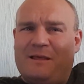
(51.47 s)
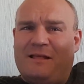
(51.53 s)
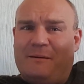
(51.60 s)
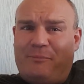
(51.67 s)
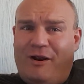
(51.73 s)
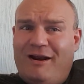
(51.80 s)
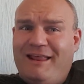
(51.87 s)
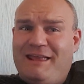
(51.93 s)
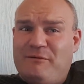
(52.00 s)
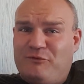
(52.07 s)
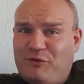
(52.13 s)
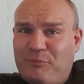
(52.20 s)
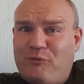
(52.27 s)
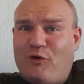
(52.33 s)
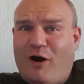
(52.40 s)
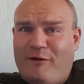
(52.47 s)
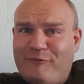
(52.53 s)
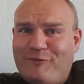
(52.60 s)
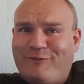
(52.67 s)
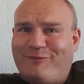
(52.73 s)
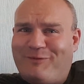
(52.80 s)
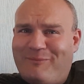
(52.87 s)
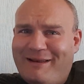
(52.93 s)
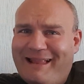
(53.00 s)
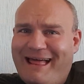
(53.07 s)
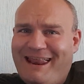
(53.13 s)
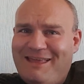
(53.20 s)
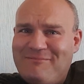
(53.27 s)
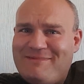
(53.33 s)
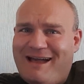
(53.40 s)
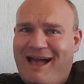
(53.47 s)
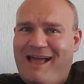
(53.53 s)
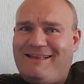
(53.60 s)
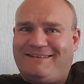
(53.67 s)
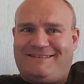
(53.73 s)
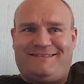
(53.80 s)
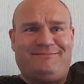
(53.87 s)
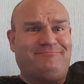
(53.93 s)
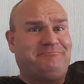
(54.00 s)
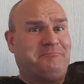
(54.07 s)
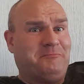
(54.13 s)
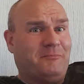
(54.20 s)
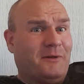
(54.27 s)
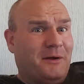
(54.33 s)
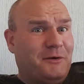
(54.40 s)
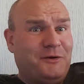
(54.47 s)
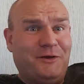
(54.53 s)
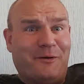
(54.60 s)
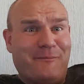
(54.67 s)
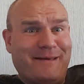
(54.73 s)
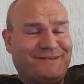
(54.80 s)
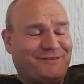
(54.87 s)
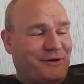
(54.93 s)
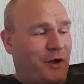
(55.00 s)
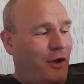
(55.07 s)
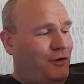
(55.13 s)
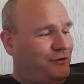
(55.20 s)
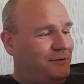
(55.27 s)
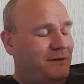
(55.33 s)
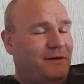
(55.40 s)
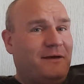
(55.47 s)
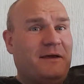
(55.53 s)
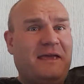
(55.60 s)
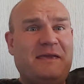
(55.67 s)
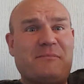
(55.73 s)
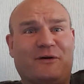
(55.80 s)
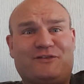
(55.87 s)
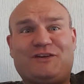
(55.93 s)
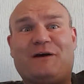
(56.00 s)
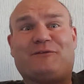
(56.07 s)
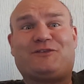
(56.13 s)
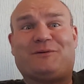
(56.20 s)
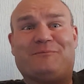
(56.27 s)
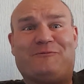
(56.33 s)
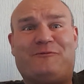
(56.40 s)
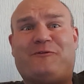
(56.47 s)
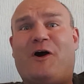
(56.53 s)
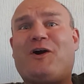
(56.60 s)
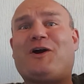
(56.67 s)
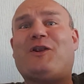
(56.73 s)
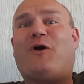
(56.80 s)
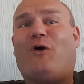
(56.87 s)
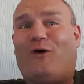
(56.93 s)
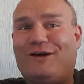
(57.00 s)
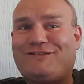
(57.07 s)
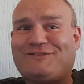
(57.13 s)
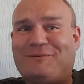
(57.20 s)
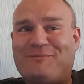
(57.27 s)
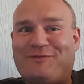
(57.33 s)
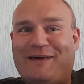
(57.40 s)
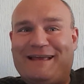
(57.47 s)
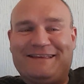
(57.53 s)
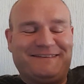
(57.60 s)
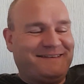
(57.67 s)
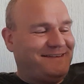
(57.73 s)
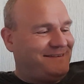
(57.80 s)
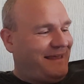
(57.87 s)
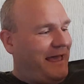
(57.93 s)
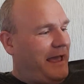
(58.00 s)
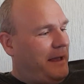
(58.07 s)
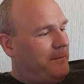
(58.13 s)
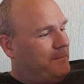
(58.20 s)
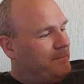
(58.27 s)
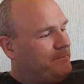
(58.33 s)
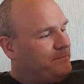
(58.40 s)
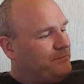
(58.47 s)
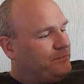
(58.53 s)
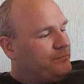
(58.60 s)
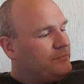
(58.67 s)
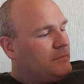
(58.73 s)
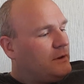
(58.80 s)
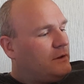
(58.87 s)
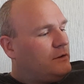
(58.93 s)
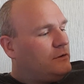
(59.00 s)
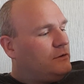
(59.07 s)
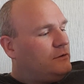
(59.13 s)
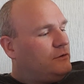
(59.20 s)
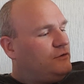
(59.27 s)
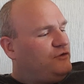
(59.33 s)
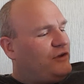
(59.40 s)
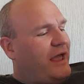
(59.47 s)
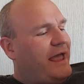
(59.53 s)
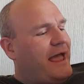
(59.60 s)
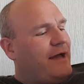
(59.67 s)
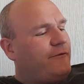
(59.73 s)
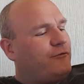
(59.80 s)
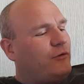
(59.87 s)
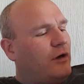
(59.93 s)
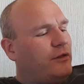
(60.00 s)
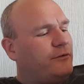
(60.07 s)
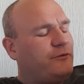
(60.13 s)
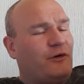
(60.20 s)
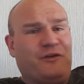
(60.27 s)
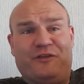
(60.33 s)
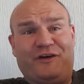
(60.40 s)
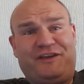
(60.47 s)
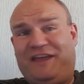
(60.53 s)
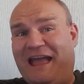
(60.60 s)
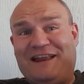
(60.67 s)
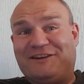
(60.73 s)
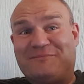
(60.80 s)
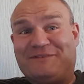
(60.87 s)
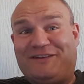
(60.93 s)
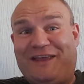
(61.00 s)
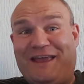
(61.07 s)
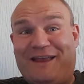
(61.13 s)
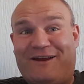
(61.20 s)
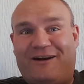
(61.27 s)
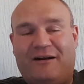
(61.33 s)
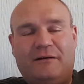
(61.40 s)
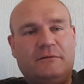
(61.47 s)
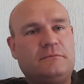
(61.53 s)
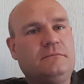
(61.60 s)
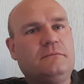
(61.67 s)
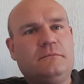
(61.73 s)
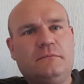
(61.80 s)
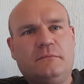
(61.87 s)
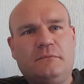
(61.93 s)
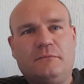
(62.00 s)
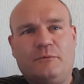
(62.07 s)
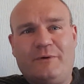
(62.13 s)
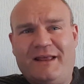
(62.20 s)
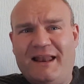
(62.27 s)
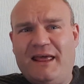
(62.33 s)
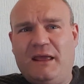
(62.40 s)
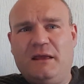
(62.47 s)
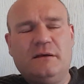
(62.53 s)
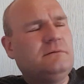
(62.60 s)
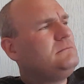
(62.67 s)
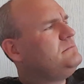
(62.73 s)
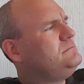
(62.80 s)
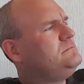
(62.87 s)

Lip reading: Apparently he was the prophet of the millennium, guys. You're missing out. He must have some fucking awesome things to say. J.F. Rutherford, the kingdom's here. Really?